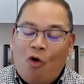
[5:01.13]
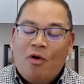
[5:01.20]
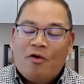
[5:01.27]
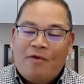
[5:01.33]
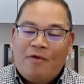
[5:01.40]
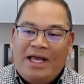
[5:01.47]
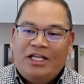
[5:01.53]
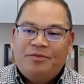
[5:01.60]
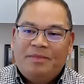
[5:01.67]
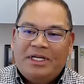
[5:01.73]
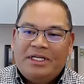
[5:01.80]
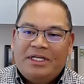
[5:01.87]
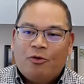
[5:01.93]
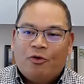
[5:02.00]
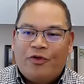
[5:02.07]

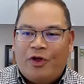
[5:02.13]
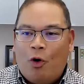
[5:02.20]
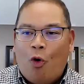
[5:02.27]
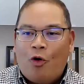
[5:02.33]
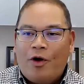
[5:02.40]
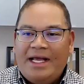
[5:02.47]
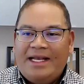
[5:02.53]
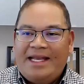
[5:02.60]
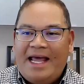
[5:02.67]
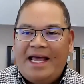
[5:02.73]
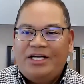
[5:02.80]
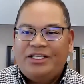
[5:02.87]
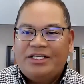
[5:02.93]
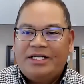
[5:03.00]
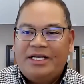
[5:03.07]
arrangement or the
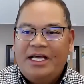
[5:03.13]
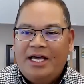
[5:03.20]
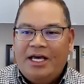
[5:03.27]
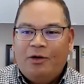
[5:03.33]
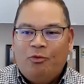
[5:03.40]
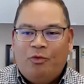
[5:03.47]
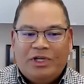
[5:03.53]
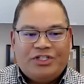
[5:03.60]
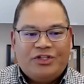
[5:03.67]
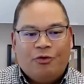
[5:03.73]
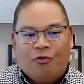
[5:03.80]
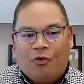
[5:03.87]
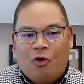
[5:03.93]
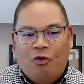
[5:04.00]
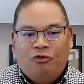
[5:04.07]
orientation in which the
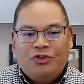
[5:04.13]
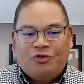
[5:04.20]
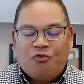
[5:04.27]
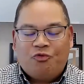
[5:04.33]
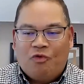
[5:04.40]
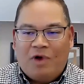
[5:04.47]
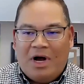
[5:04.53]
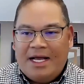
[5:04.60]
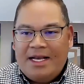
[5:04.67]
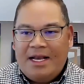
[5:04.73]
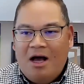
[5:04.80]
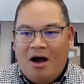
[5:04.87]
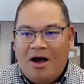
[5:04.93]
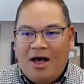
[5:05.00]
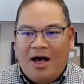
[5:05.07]
rows run
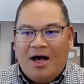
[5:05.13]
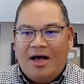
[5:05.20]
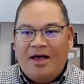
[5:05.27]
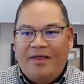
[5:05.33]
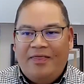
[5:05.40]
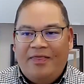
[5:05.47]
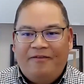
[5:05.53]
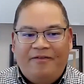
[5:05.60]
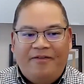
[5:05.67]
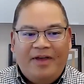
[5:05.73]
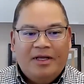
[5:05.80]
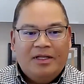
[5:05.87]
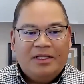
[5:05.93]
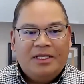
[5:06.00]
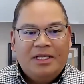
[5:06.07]
in the
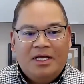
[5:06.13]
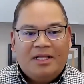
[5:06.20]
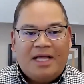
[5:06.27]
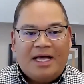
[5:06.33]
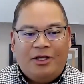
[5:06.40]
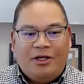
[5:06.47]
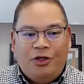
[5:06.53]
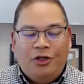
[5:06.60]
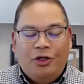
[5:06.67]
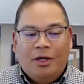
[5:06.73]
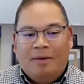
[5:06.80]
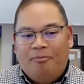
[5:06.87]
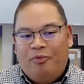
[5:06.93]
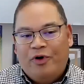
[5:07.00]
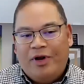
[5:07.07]
field, like
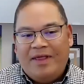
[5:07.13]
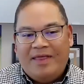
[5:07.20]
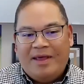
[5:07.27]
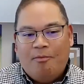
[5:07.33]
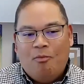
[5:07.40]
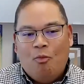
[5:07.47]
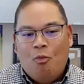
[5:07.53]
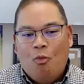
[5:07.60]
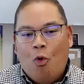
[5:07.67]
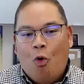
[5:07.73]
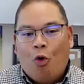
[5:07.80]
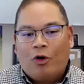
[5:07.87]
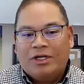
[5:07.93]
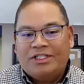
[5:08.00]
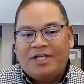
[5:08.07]
putting them
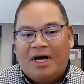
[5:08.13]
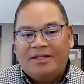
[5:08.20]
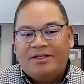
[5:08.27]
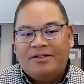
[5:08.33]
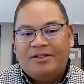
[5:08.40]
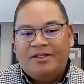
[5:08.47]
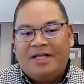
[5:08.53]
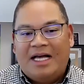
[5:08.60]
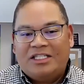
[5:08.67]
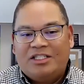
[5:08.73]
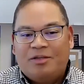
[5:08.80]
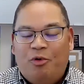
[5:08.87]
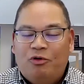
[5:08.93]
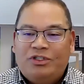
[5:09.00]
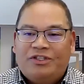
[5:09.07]
horizontal as
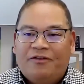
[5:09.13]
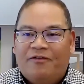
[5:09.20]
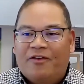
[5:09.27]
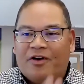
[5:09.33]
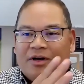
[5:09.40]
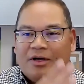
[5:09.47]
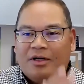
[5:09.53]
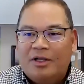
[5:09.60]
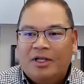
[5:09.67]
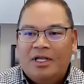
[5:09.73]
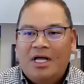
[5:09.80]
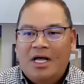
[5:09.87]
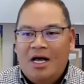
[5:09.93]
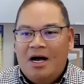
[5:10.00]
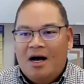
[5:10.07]
opposed to vertical
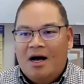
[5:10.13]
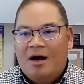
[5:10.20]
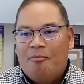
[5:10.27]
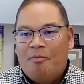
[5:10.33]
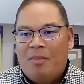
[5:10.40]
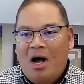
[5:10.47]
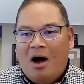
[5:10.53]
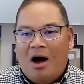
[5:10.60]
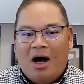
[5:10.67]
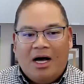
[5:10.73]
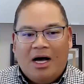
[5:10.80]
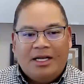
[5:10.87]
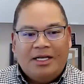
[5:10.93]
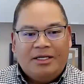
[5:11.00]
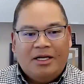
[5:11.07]

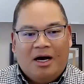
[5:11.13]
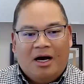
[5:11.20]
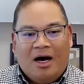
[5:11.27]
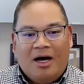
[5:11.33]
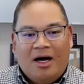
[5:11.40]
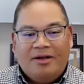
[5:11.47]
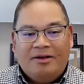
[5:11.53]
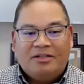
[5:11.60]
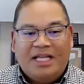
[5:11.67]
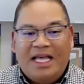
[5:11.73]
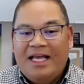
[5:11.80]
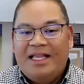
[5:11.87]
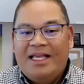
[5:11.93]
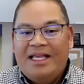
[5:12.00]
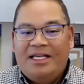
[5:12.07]
on
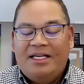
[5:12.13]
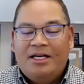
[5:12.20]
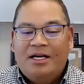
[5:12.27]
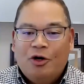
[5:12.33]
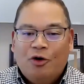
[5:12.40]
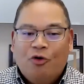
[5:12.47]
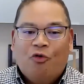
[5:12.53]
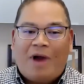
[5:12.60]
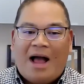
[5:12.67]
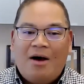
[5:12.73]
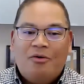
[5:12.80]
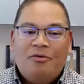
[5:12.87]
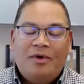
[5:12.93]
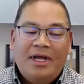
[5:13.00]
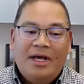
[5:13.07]
hilly
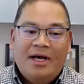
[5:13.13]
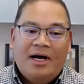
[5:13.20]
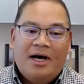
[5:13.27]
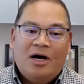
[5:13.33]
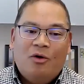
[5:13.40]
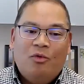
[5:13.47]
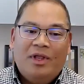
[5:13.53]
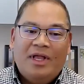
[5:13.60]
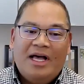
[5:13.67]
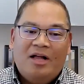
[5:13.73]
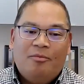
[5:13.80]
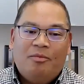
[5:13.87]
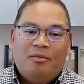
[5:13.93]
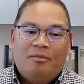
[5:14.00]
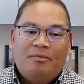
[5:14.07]
ground will
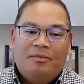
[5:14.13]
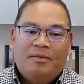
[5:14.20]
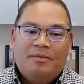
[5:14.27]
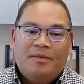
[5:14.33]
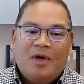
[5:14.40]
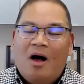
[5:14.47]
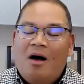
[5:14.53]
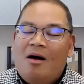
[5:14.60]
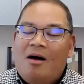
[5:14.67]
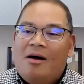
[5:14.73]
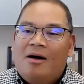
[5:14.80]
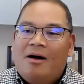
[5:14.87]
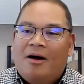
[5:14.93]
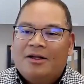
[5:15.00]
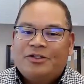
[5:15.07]
help.
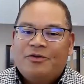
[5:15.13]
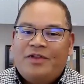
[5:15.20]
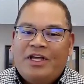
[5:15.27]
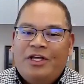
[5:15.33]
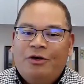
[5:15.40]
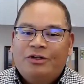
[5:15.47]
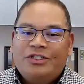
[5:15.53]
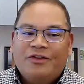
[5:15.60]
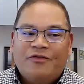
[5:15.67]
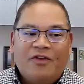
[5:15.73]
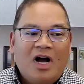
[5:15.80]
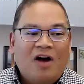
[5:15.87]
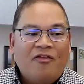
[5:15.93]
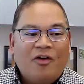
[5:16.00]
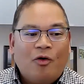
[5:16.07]
Also, the use of
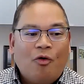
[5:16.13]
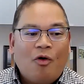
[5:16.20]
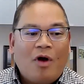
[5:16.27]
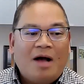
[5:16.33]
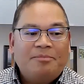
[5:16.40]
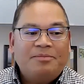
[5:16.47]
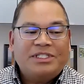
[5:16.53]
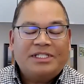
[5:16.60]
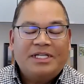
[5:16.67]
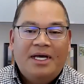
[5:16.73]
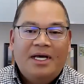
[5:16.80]
cover crops